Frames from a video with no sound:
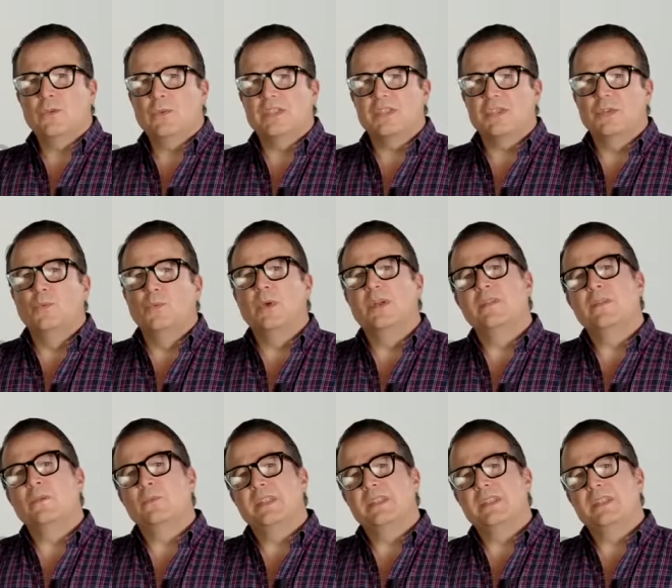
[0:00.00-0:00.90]
question. One of the
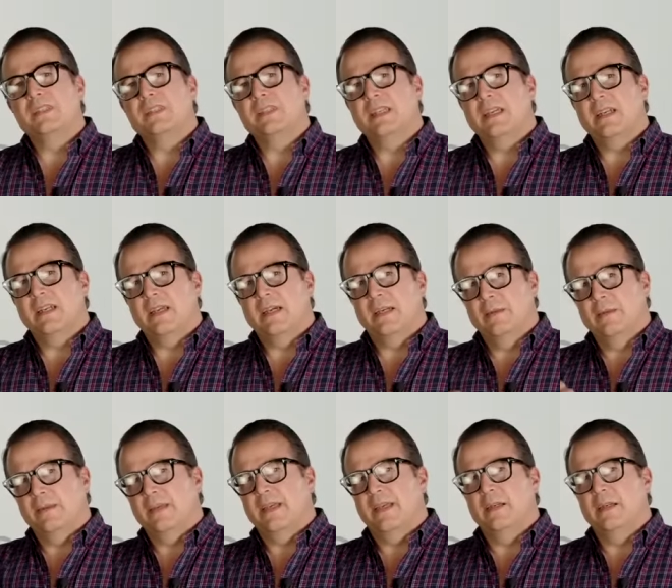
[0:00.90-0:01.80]
reasons that uh,
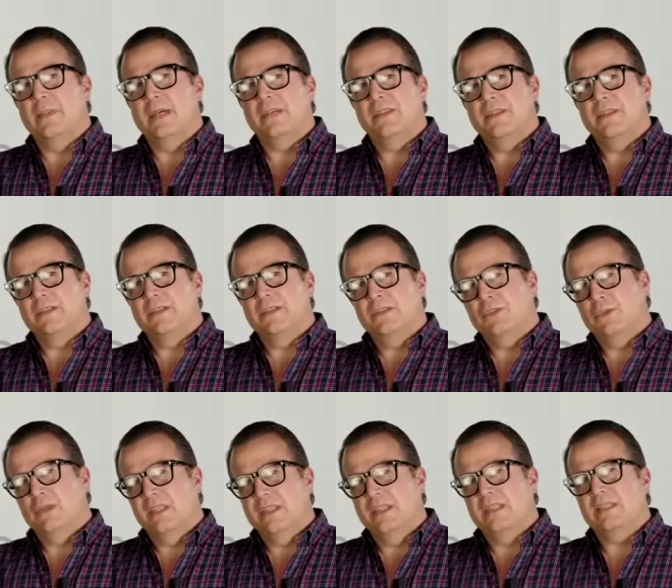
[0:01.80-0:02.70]
that I'm out there
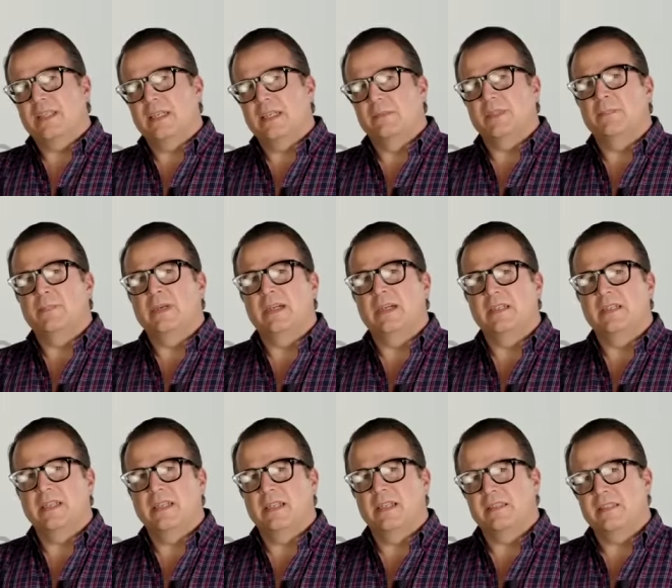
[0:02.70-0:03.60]
doing these types of
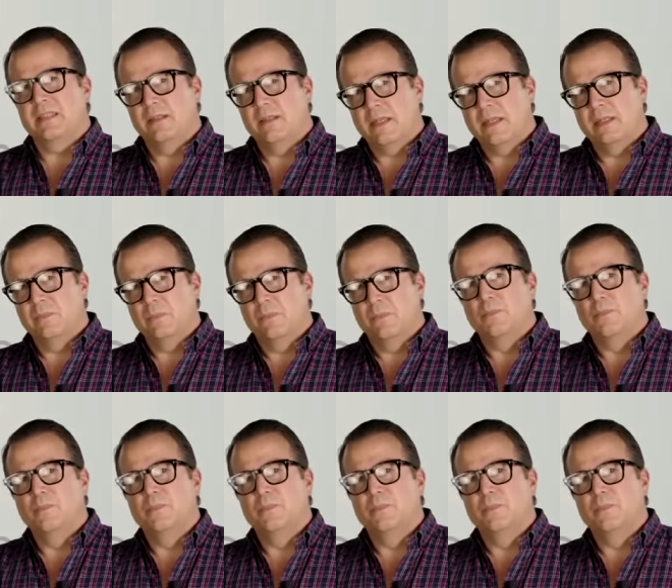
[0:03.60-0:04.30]
podcasts and, and